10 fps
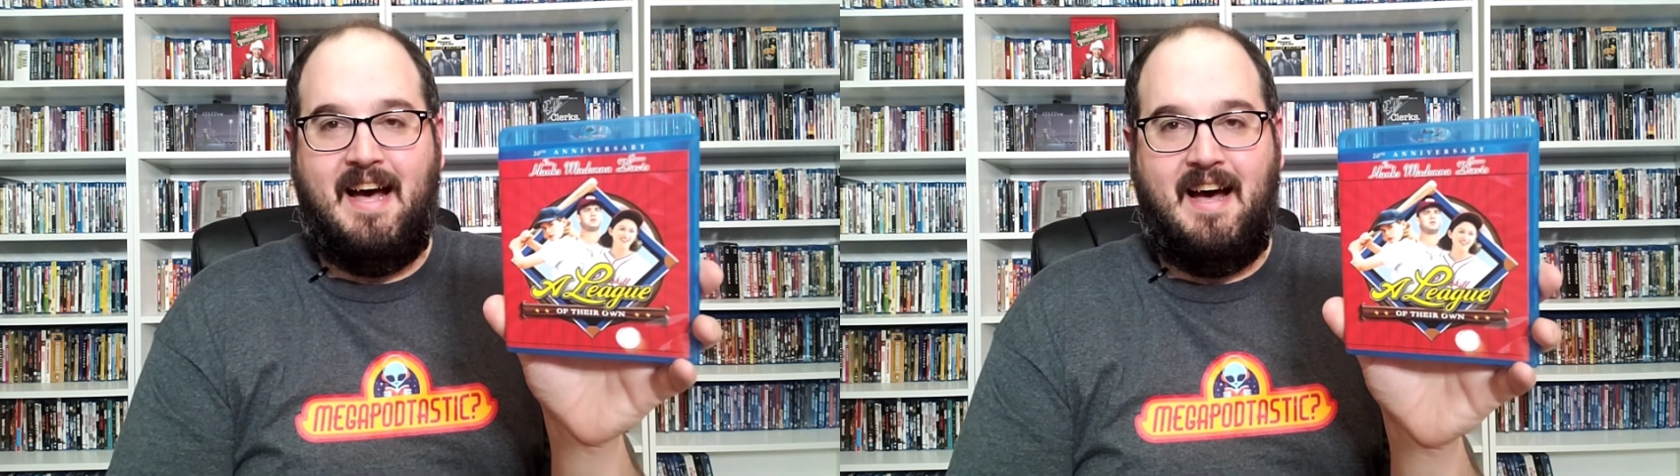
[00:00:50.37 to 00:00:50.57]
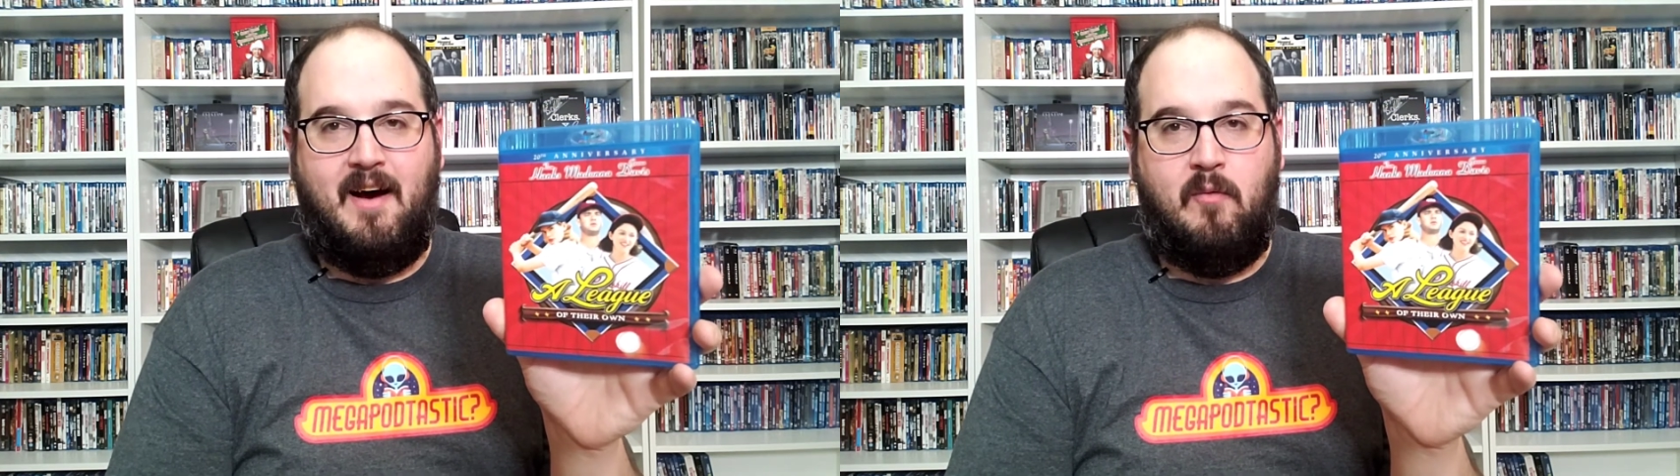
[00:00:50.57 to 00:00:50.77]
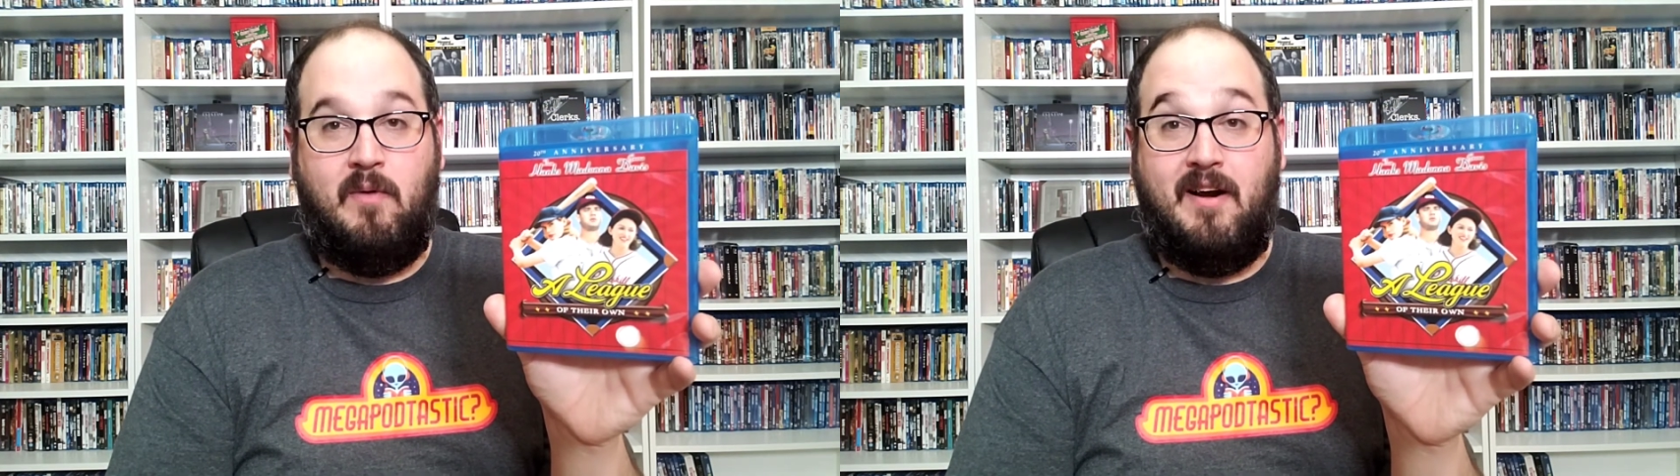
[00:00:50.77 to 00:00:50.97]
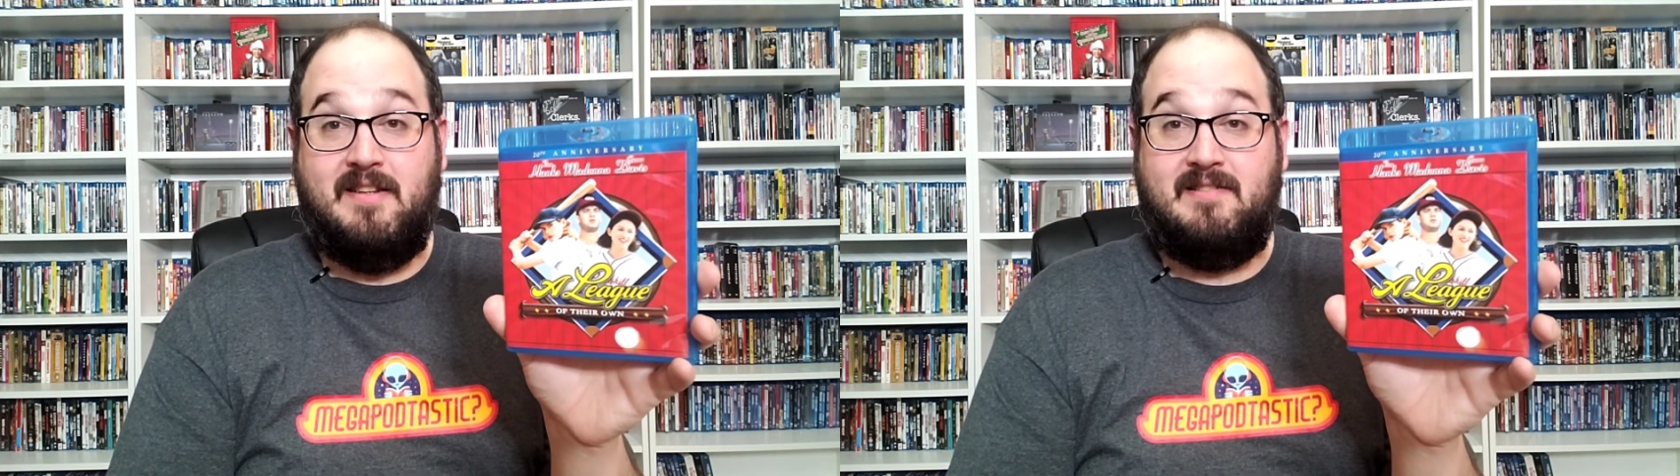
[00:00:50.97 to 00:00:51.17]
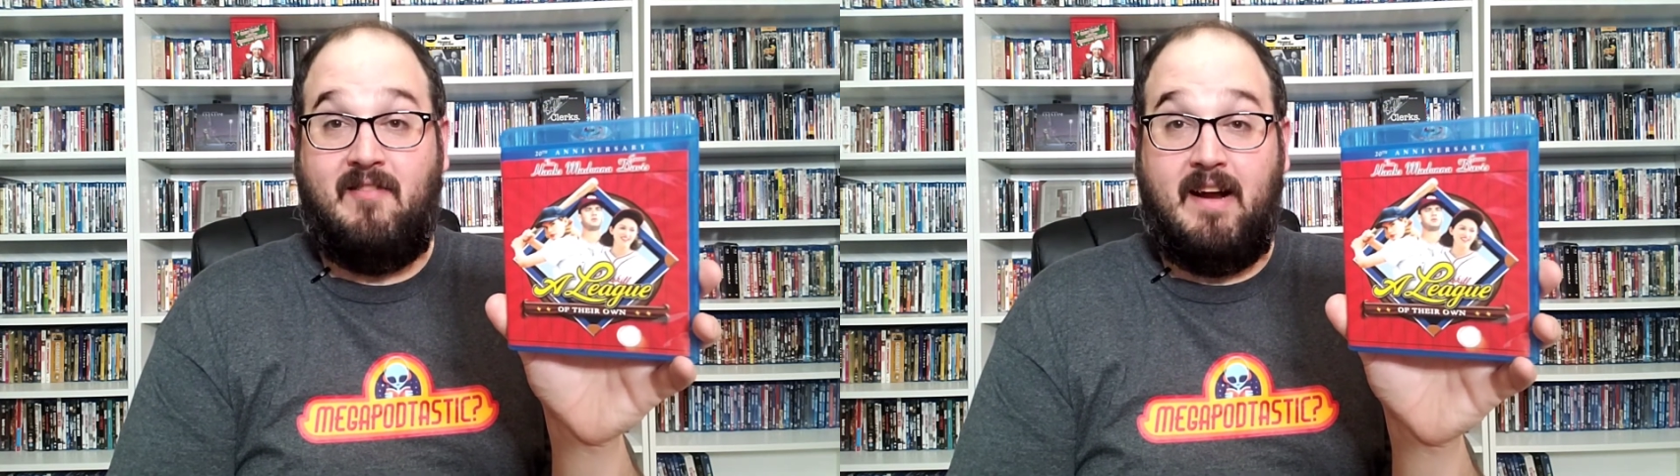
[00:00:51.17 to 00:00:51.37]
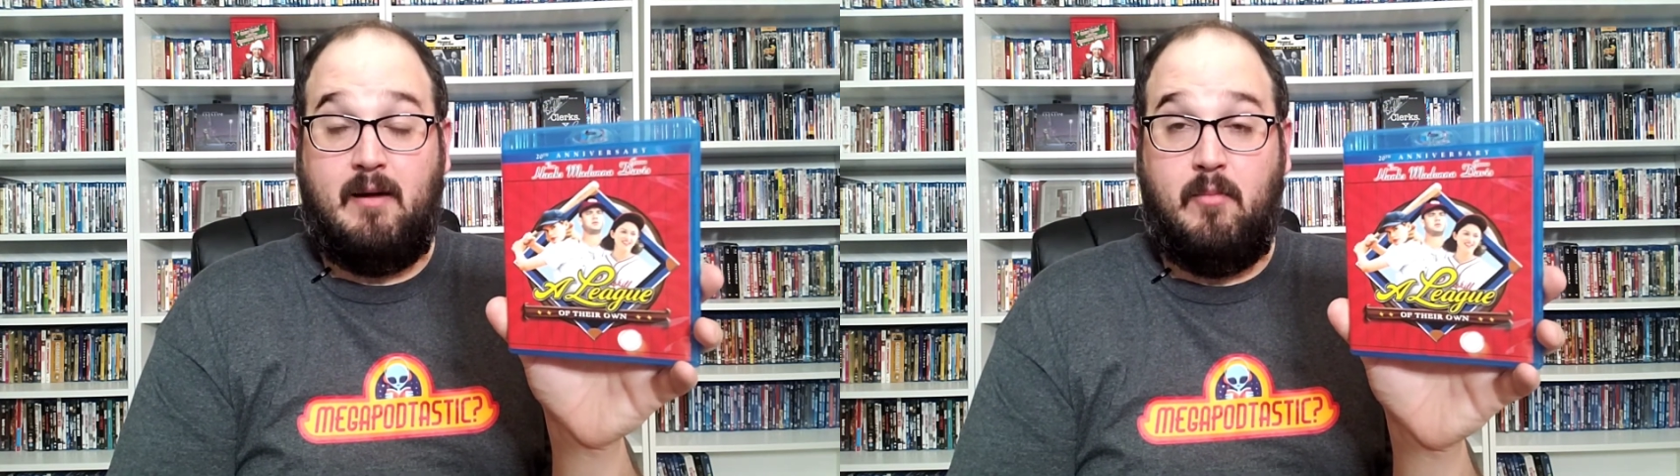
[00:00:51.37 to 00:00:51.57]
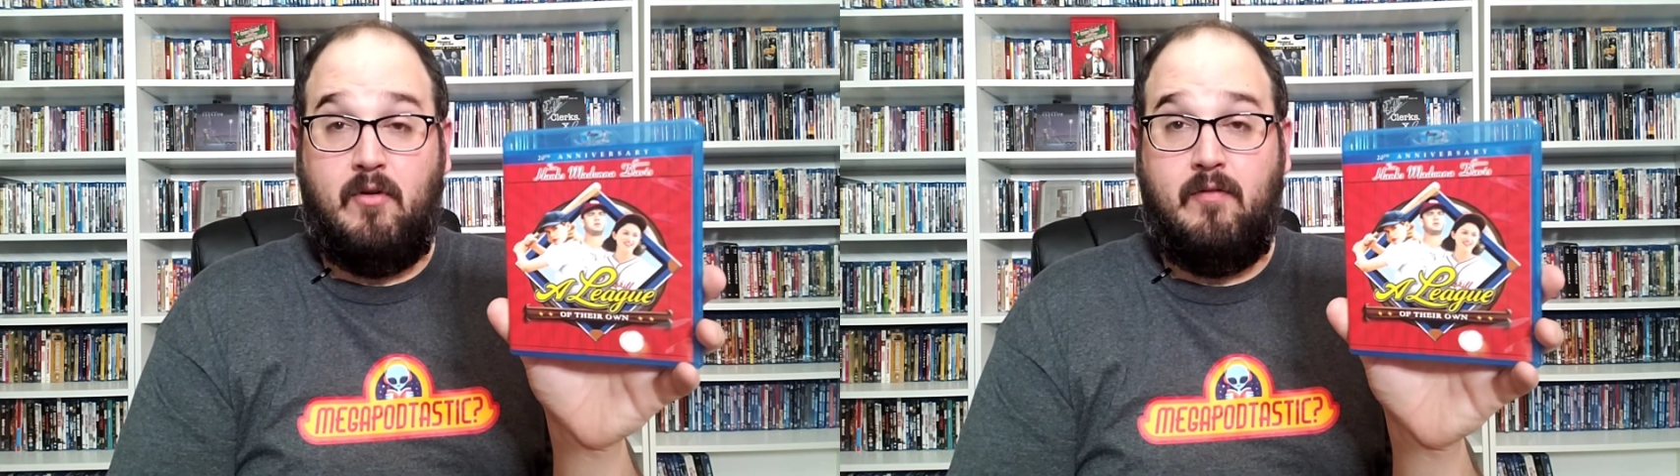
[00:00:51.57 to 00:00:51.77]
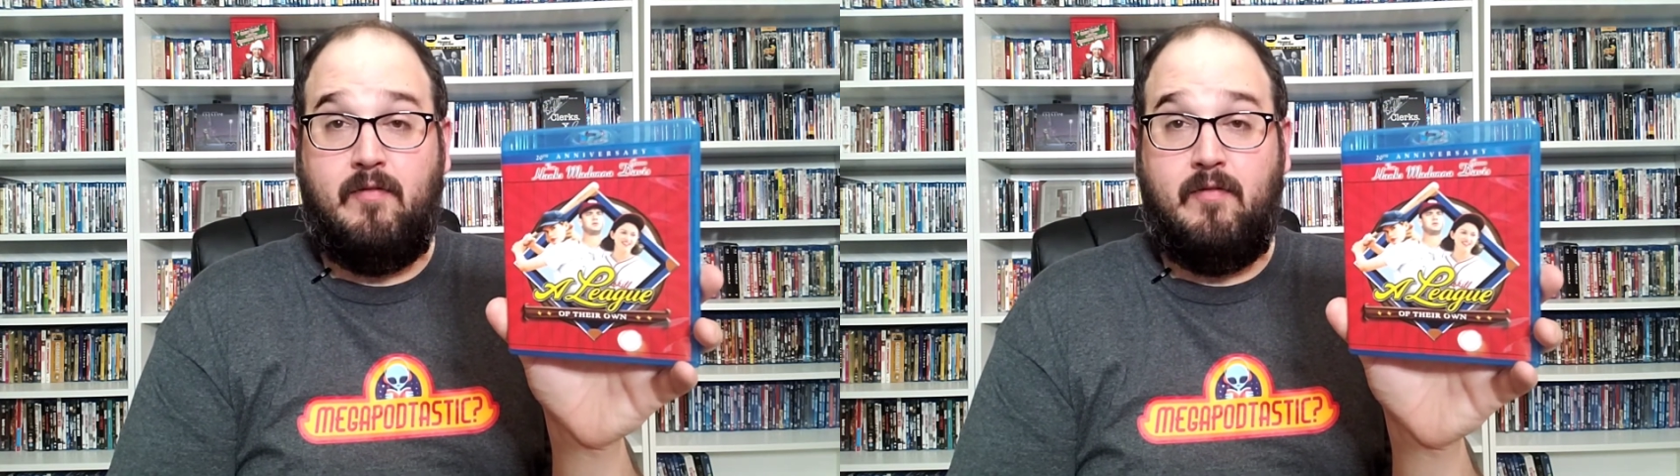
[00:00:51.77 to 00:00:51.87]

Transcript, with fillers: uh, where it's likable